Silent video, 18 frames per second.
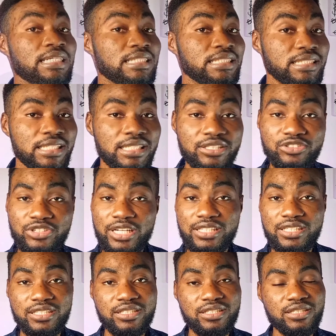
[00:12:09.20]
These
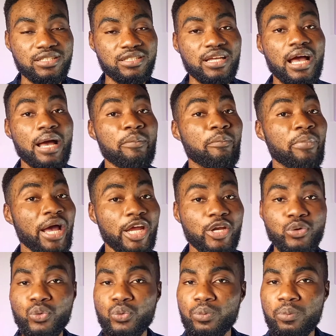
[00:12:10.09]
strategies are by
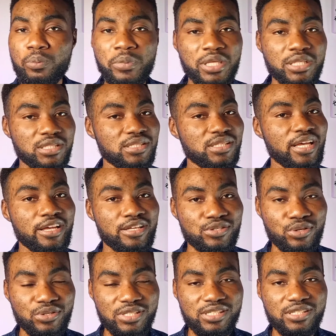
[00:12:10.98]
no means
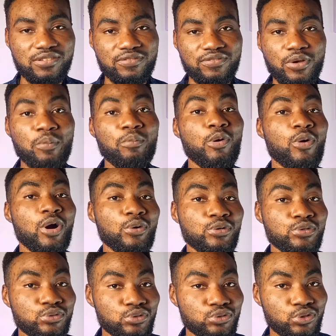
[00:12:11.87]
exhaustive, but we're
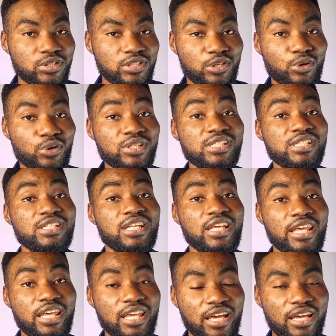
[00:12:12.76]
going to draw the curtain
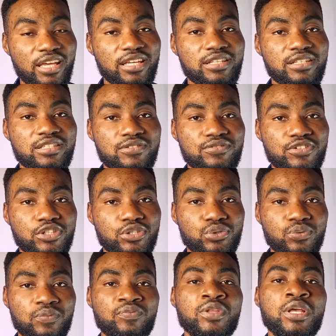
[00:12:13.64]
here in this
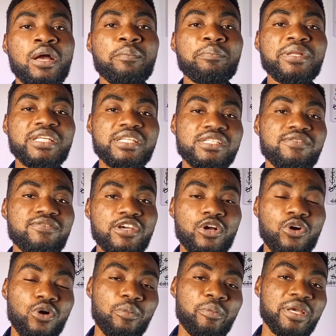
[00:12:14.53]
video. Please leave a
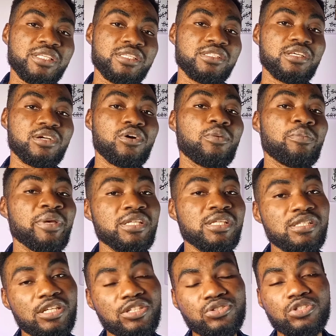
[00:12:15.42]
comment in the comment
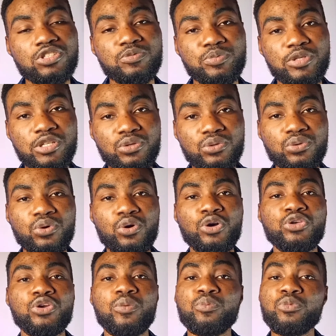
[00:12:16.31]
sections below on
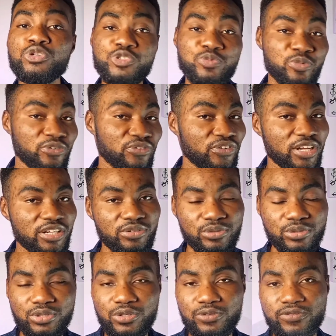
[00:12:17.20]
your most preferred
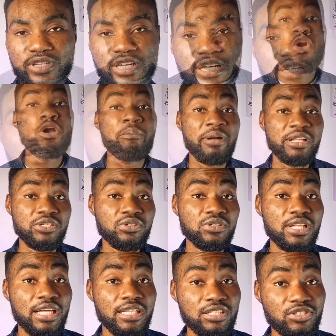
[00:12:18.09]
route of learning or a
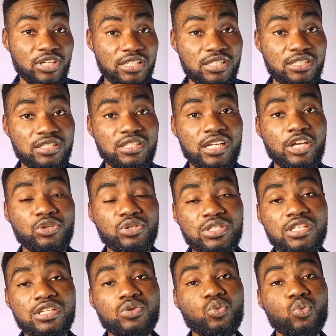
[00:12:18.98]
particular strategy that you
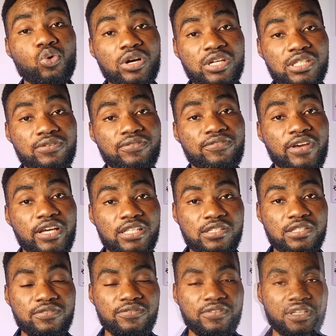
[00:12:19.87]
think works
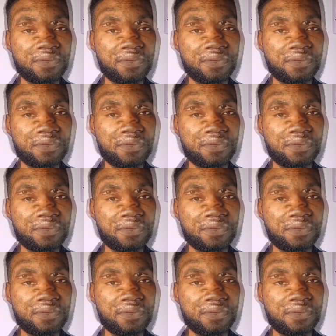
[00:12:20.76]
effectively.